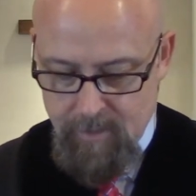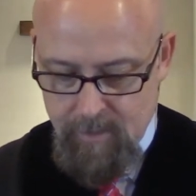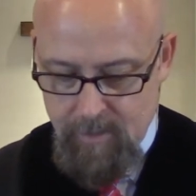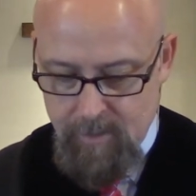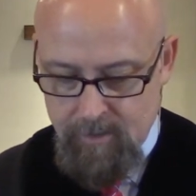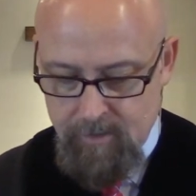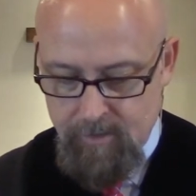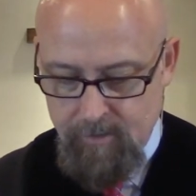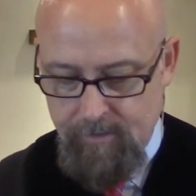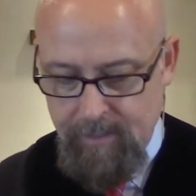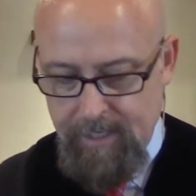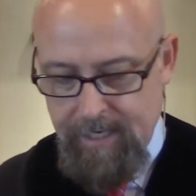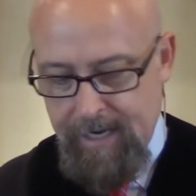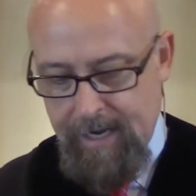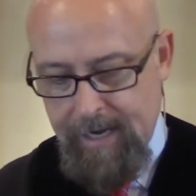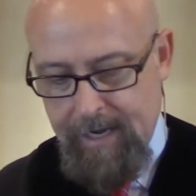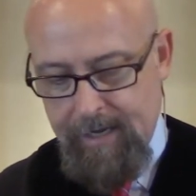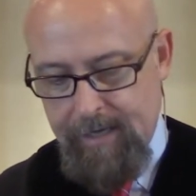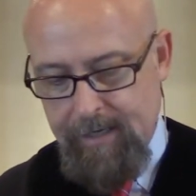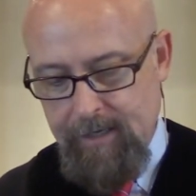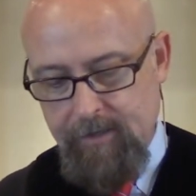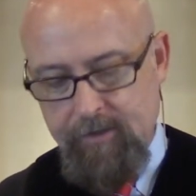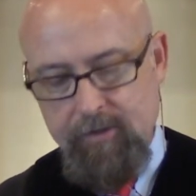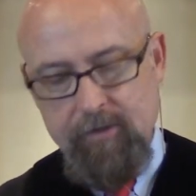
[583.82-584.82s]
So they
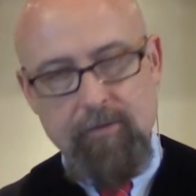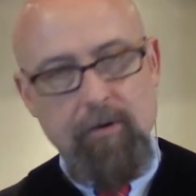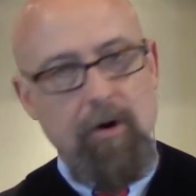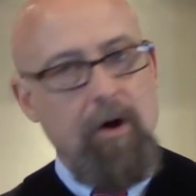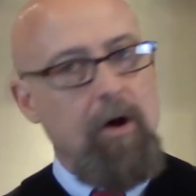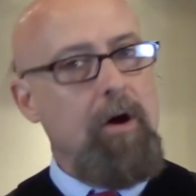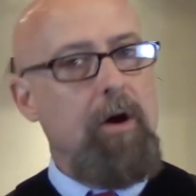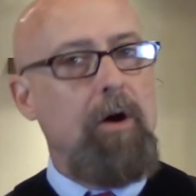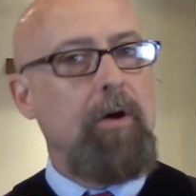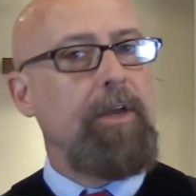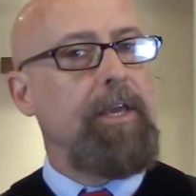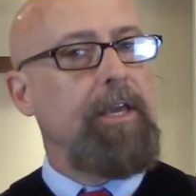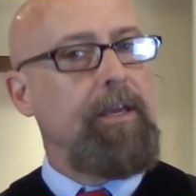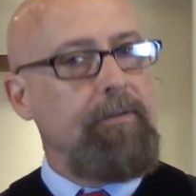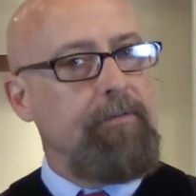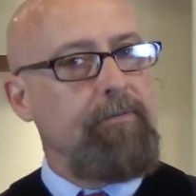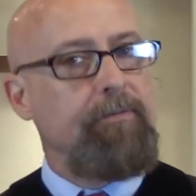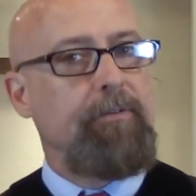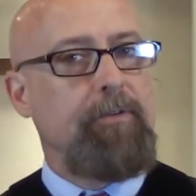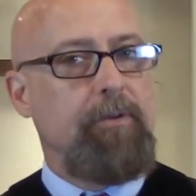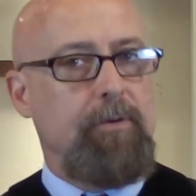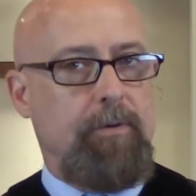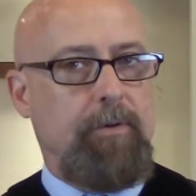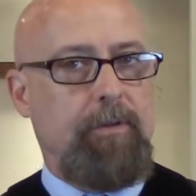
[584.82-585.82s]
had a strong
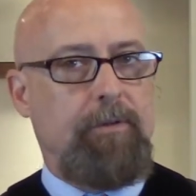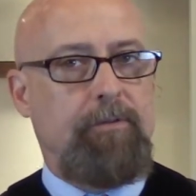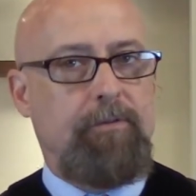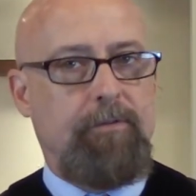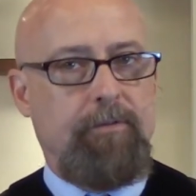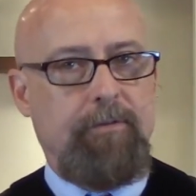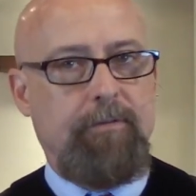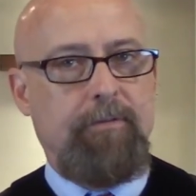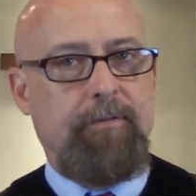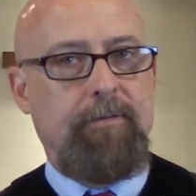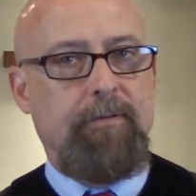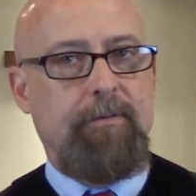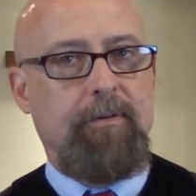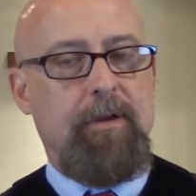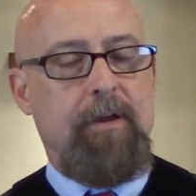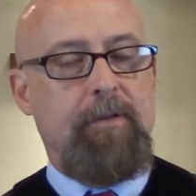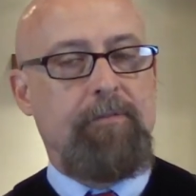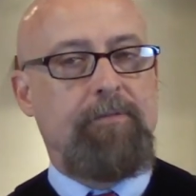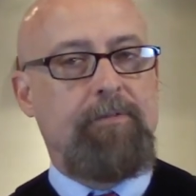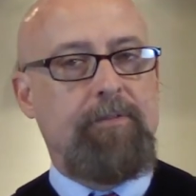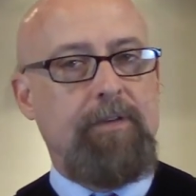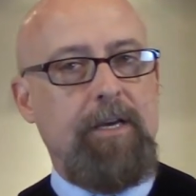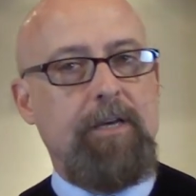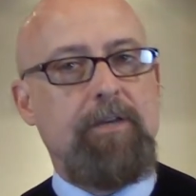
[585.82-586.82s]
influence
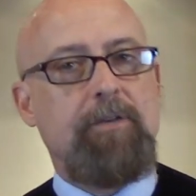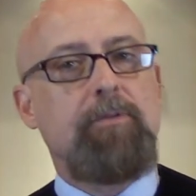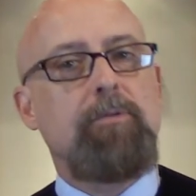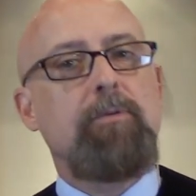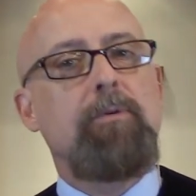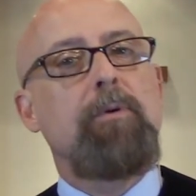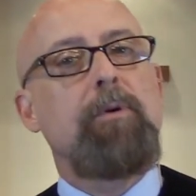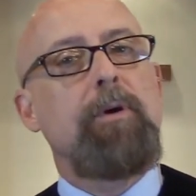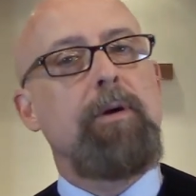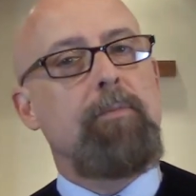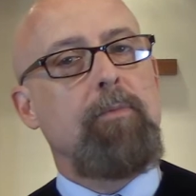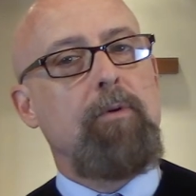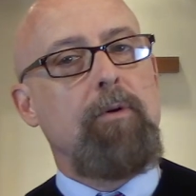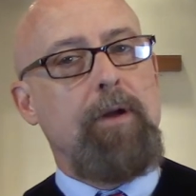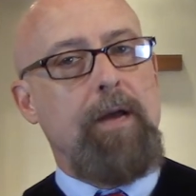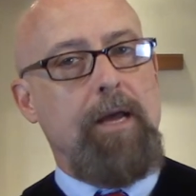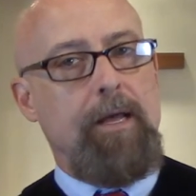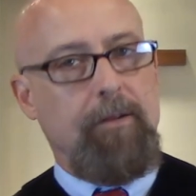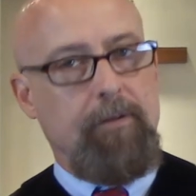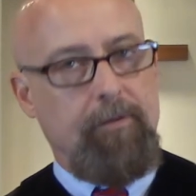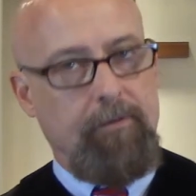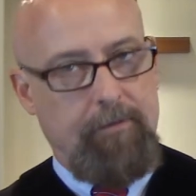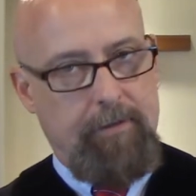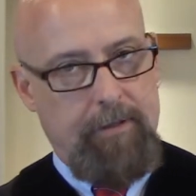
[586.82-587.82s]
of sexual
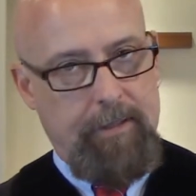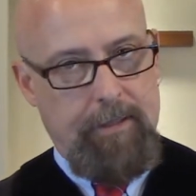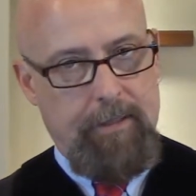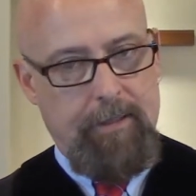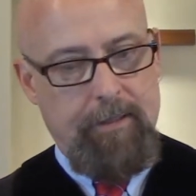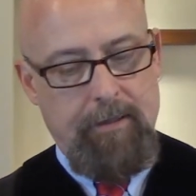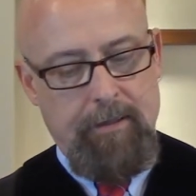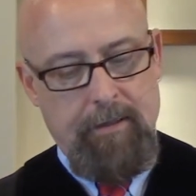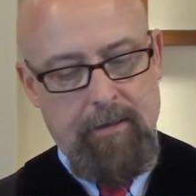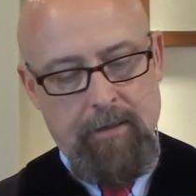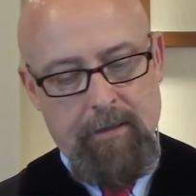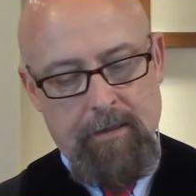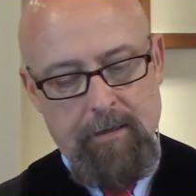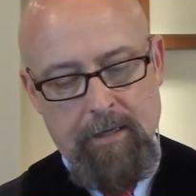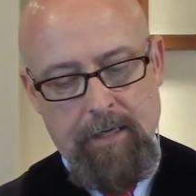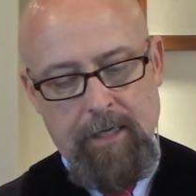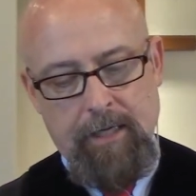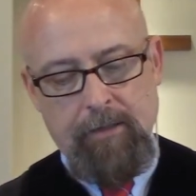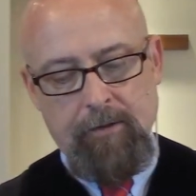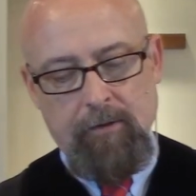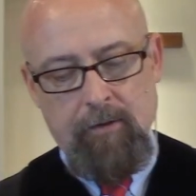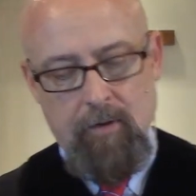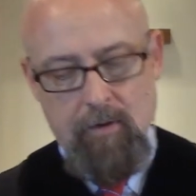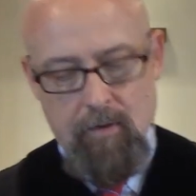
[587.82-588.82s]
immorality
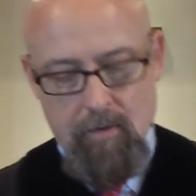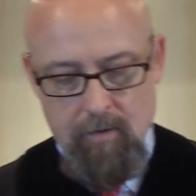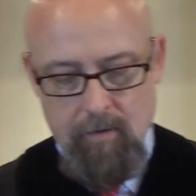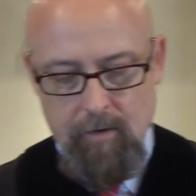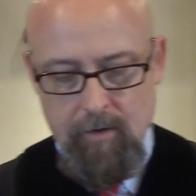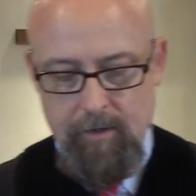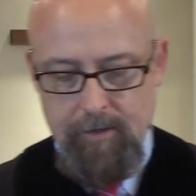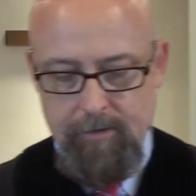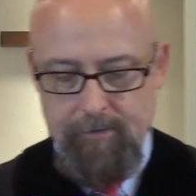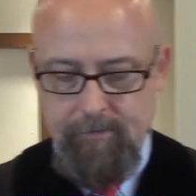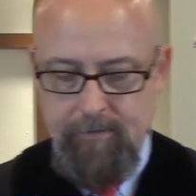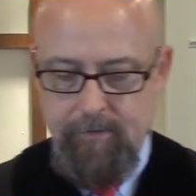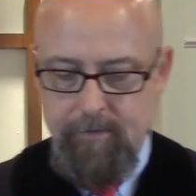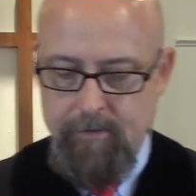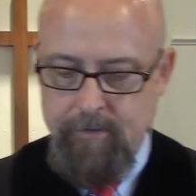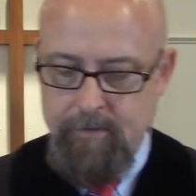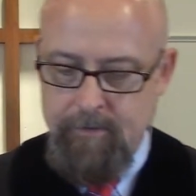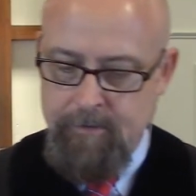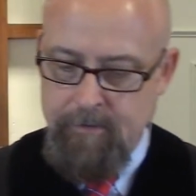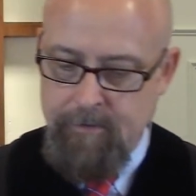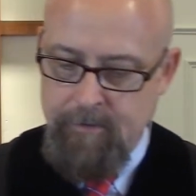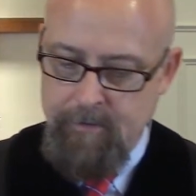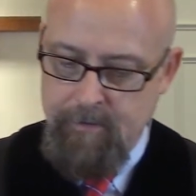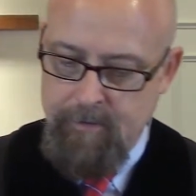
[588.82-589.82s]
in Corinth.
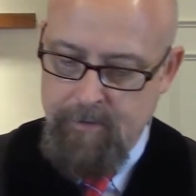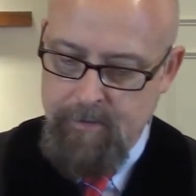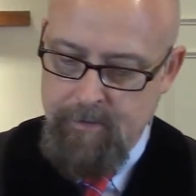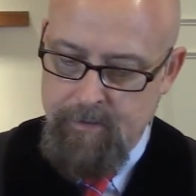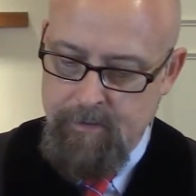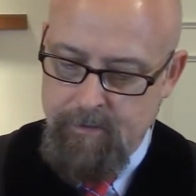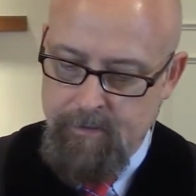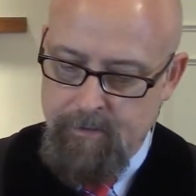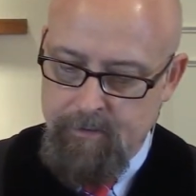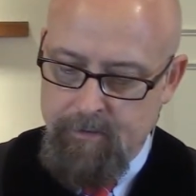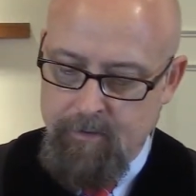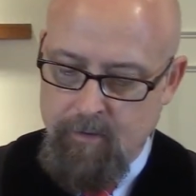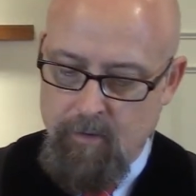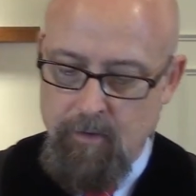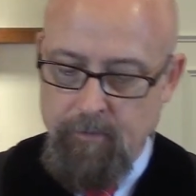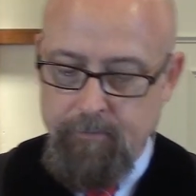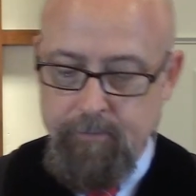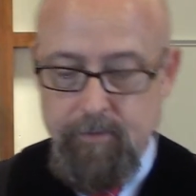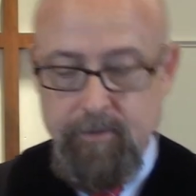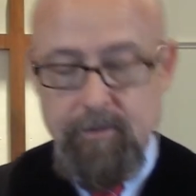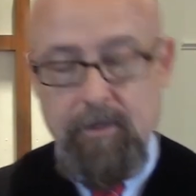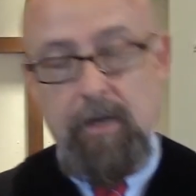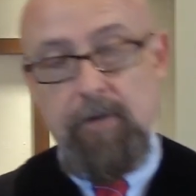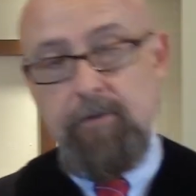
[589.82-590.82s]

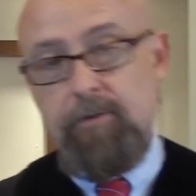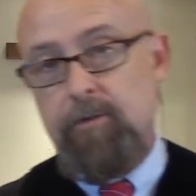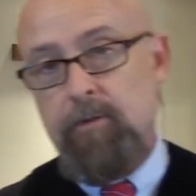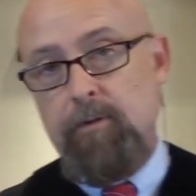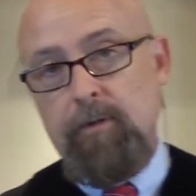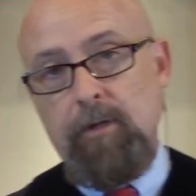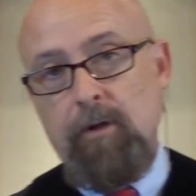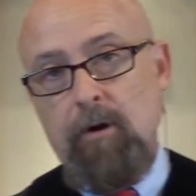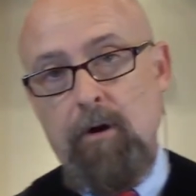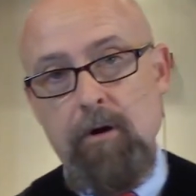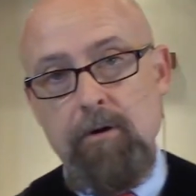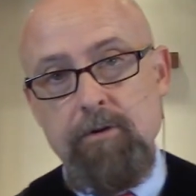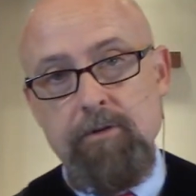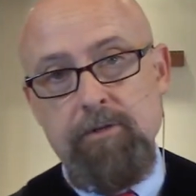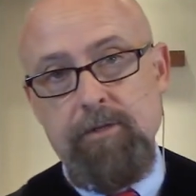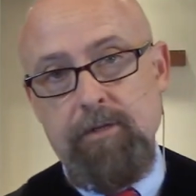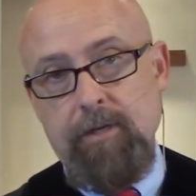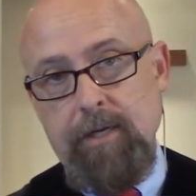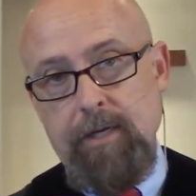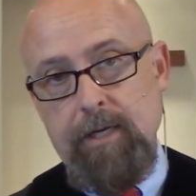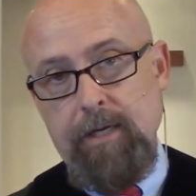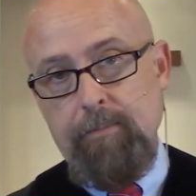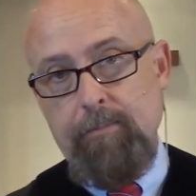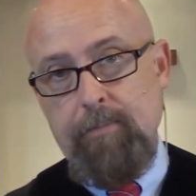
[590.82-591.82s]
Corinth was also a large
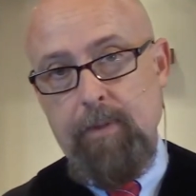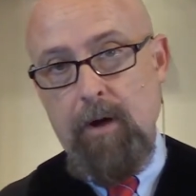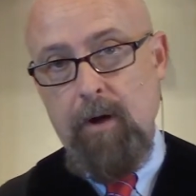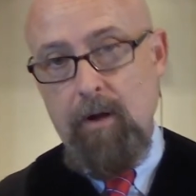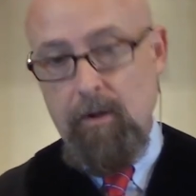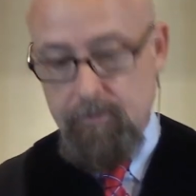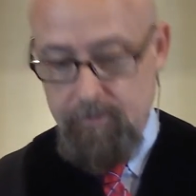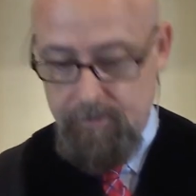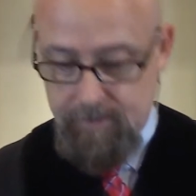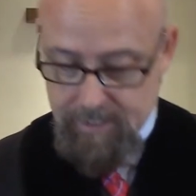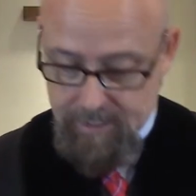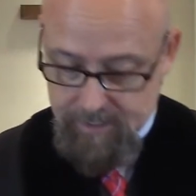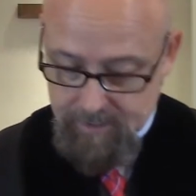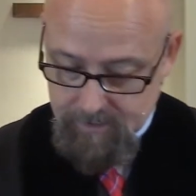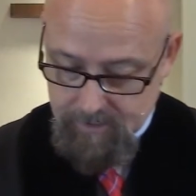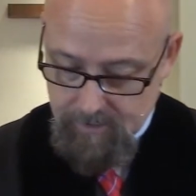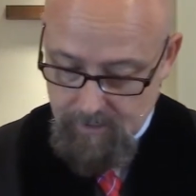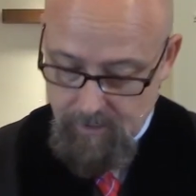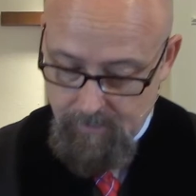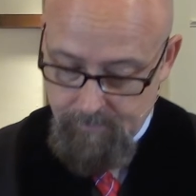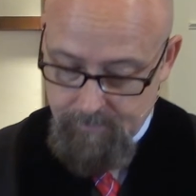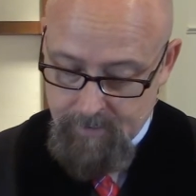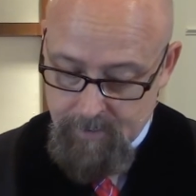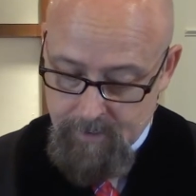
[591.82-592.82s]
city. In Paul's day,
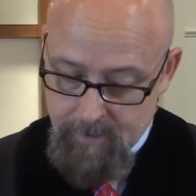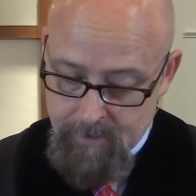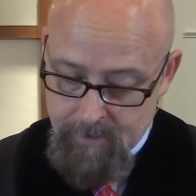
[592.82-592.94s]
some